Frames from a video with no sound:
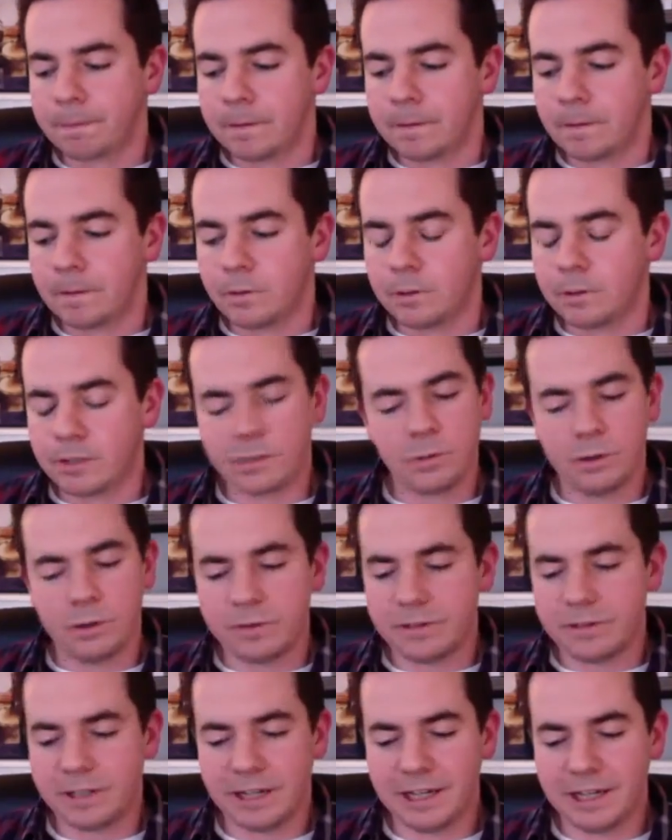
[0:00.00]
Which is one
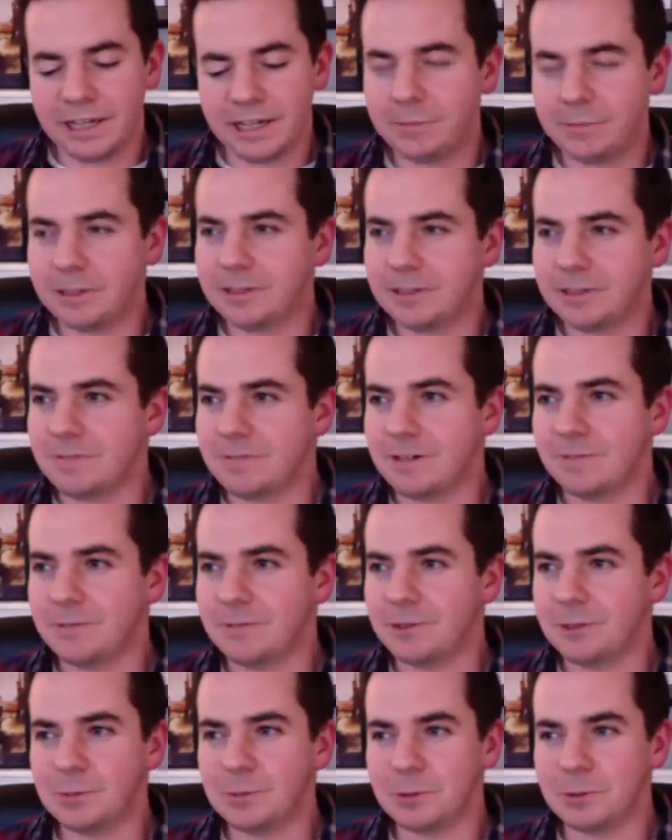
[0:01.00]
thing I hate about the found
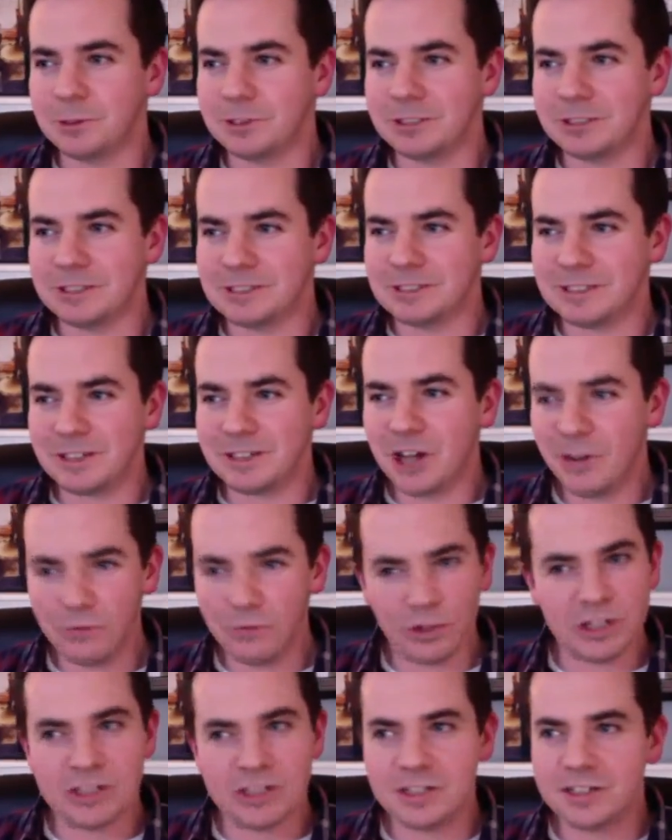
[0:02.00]
footage world is
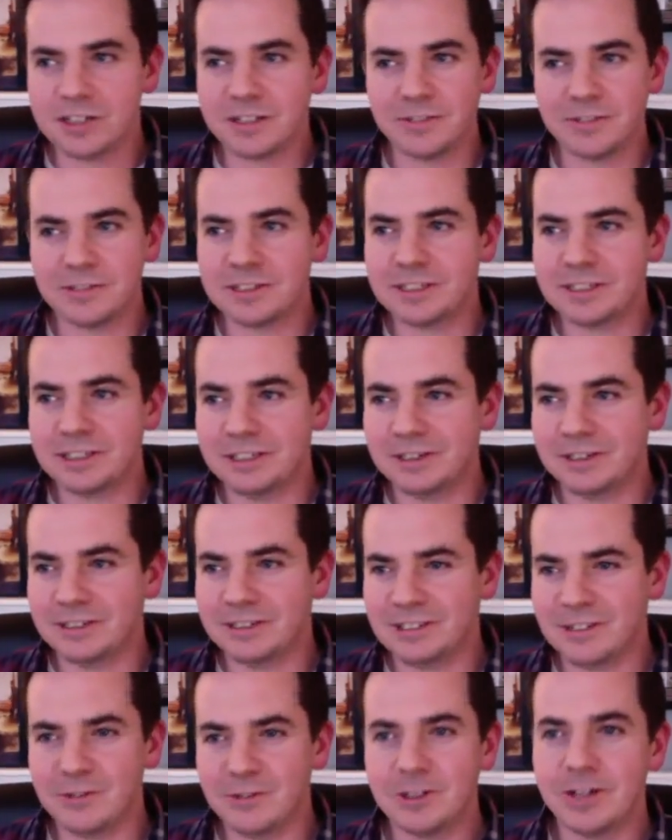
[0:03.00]
coverage of a scene.
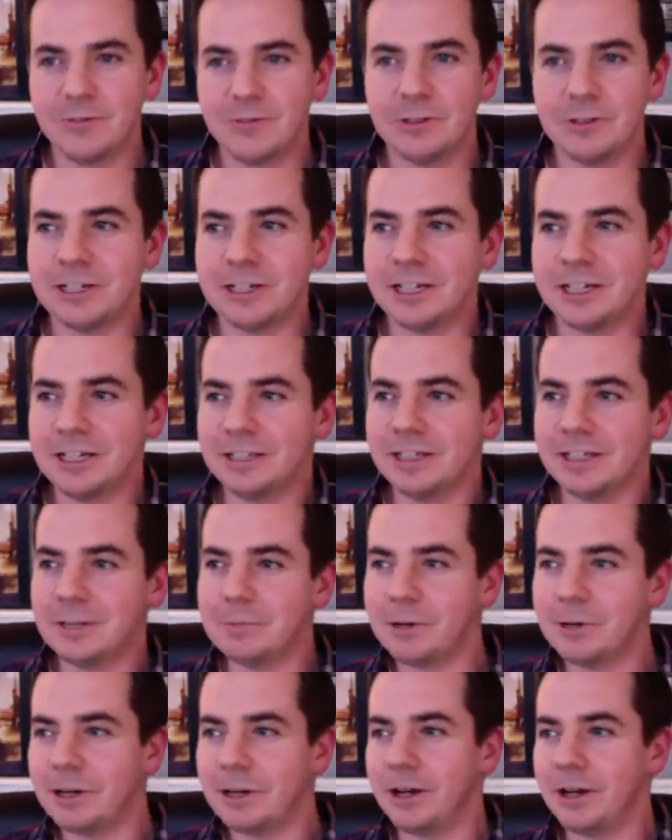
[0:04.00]
No coverage, I hate that.
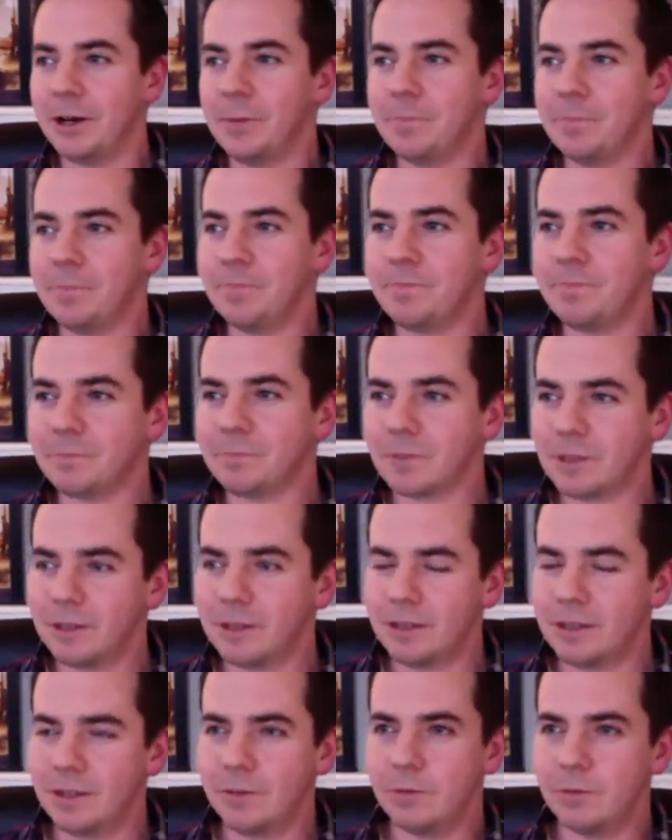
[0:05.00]
But
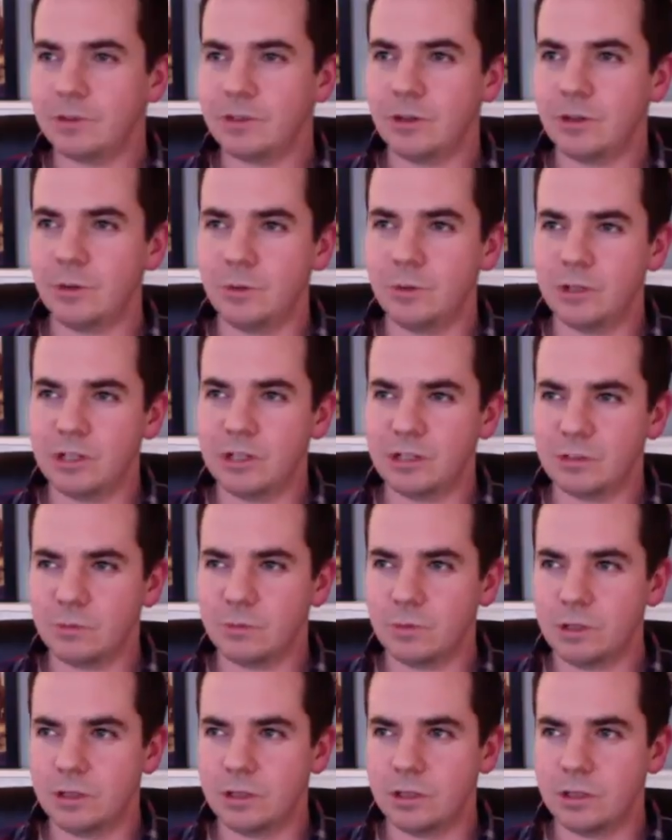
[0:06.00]
so
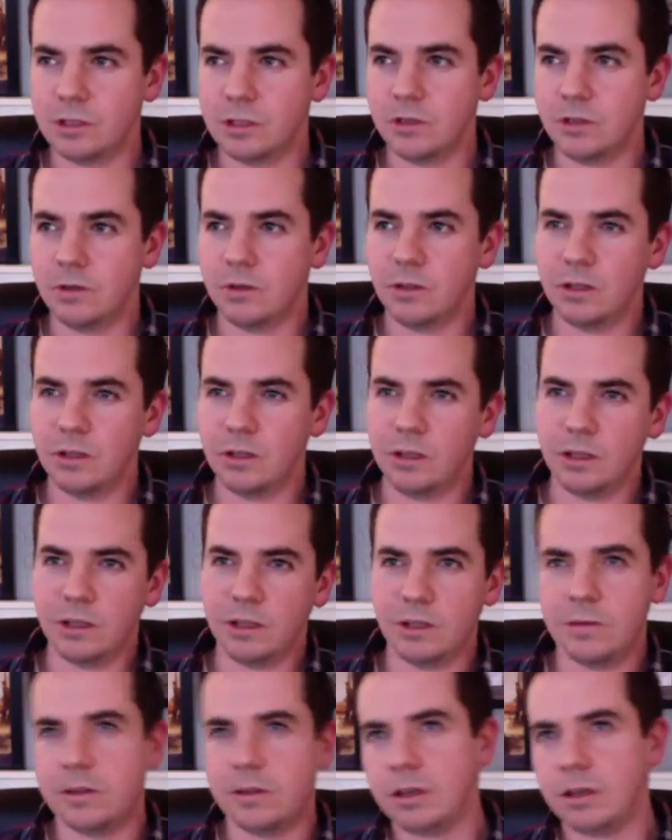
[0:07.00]
we
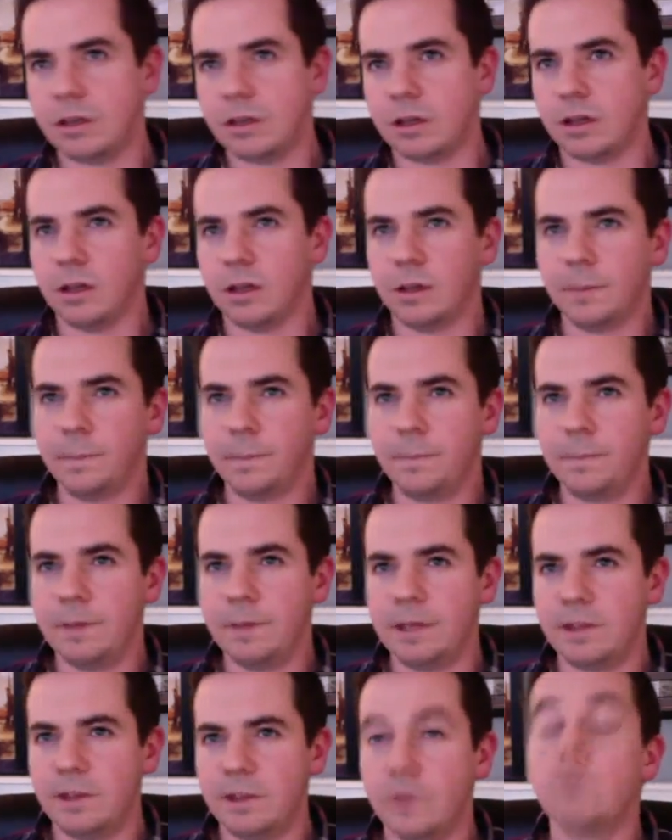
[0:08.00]

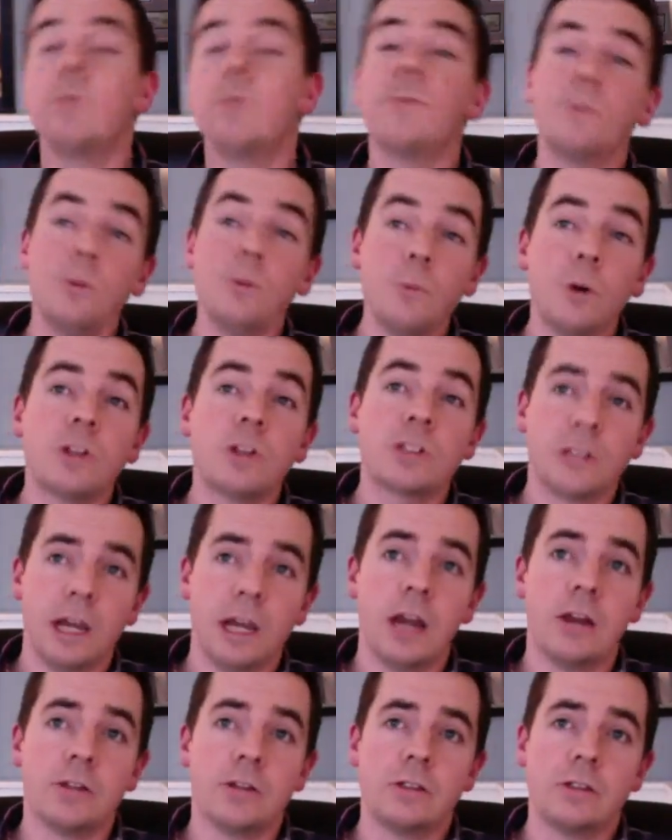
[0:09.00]
a few more
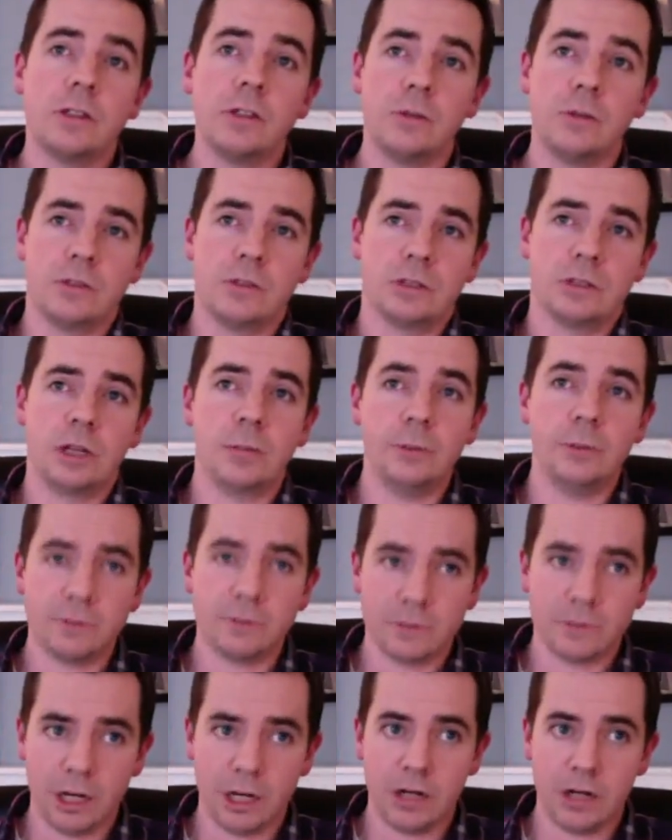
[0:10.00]
scares too. There's a couple of
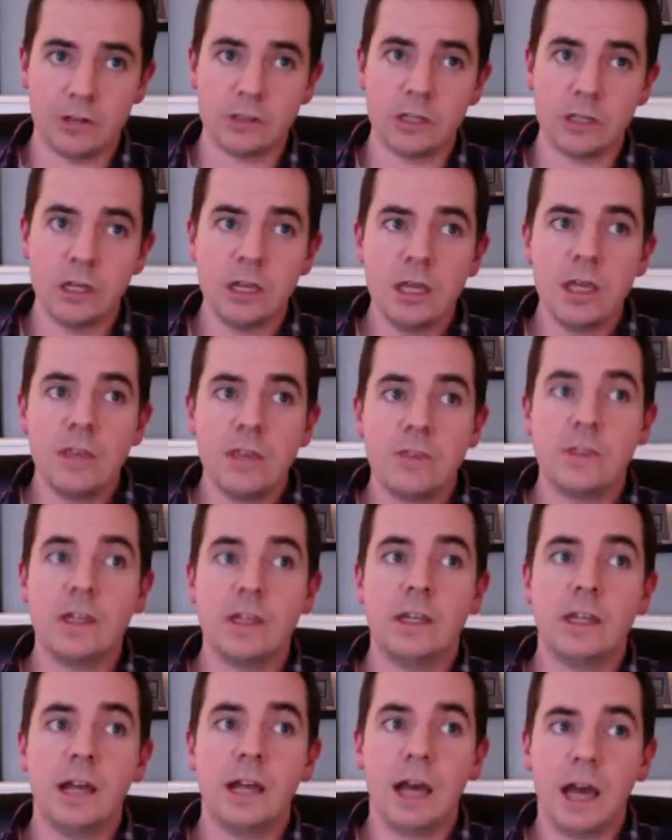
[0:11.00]
scares
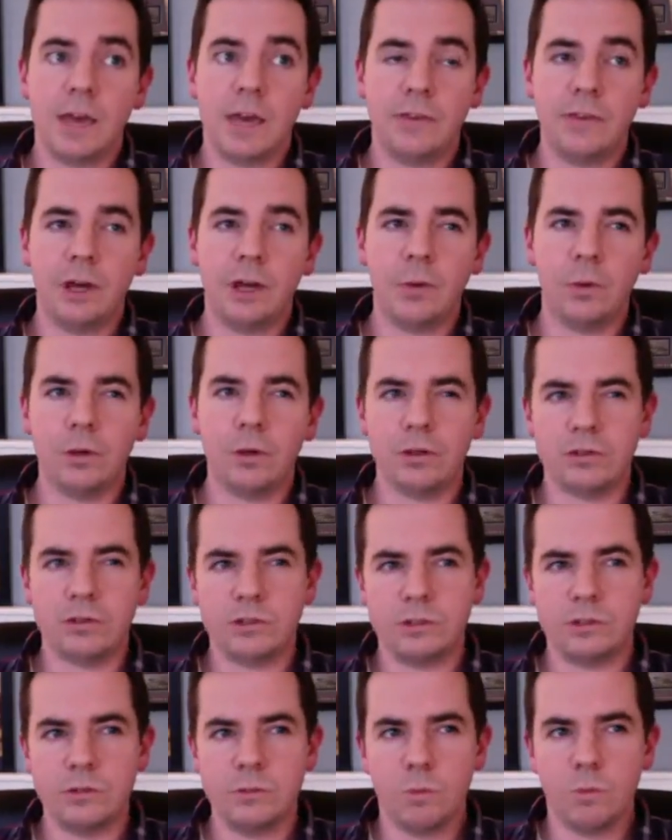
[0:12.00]
that I thought
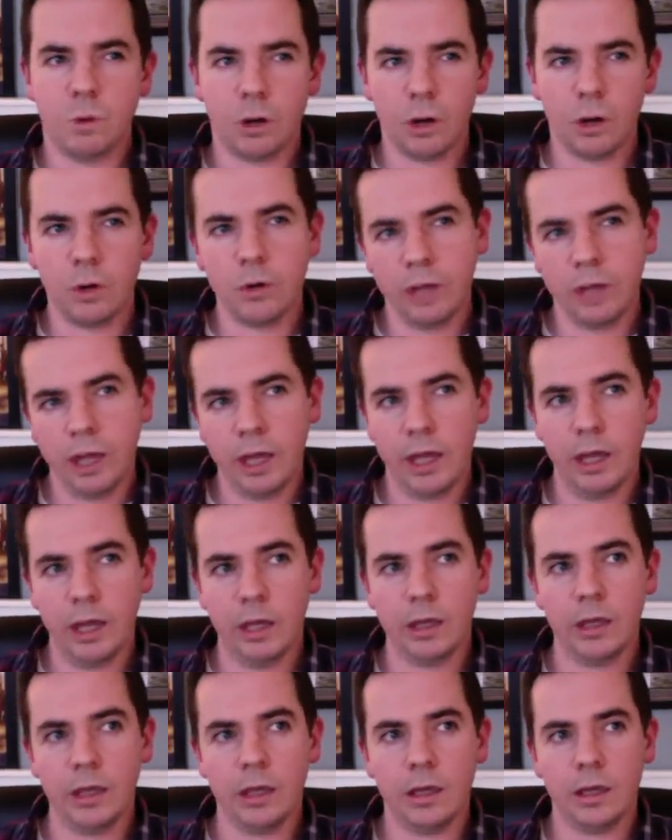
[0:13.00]
were
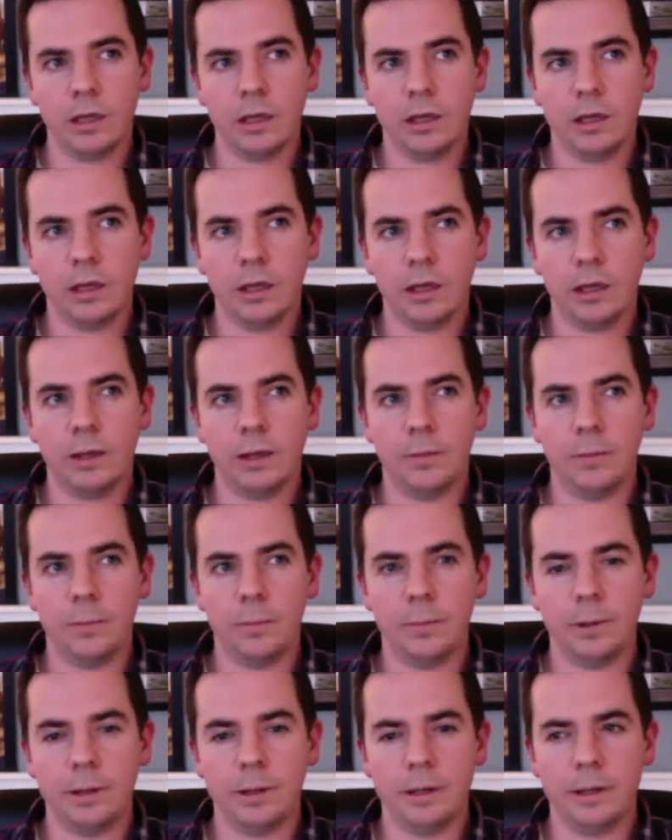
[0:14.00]
okay,
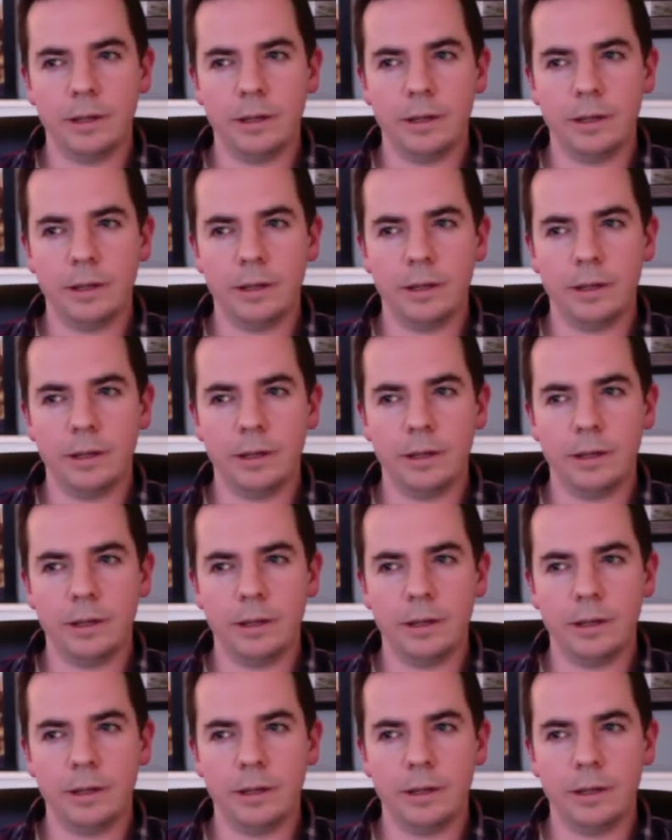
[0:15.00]
but